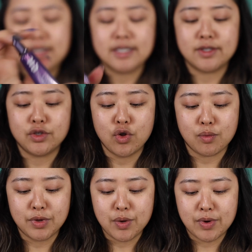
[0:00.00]
This is
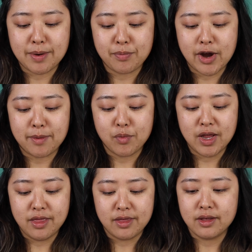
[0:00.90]
normally what I prime
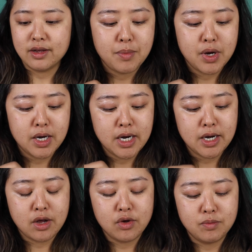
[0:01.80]
with. Put
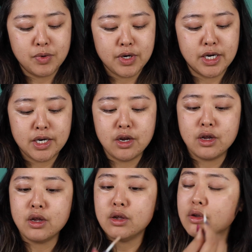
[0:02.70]
it on, put it
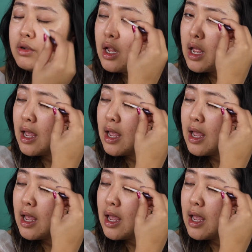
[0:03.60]
on.